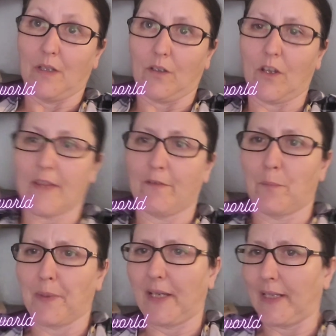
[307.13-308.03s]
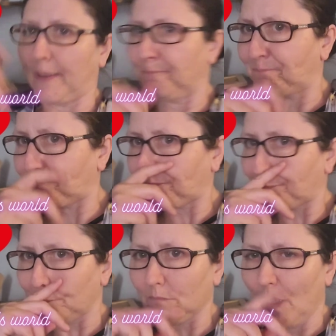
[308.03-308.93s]
Got them from B&M.
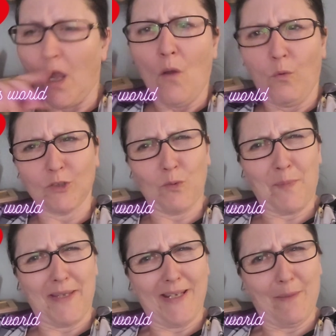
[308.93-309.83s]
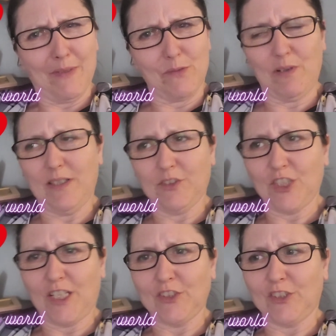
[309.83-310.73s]
What's with B&M as well?
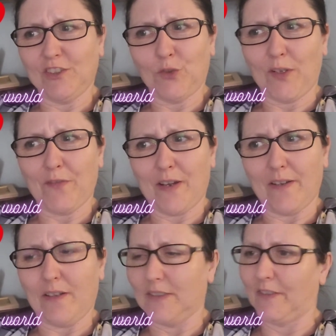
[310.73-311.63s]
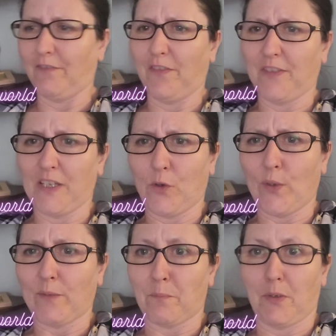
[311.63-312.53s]
Charging 25, is it 15
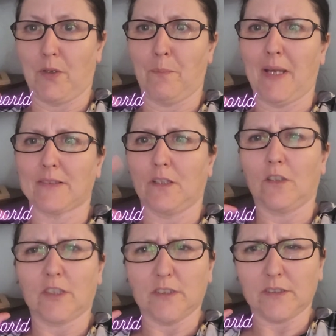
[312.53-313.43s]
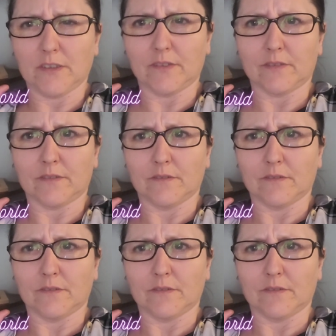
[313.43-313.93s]
quid per panel or curtain?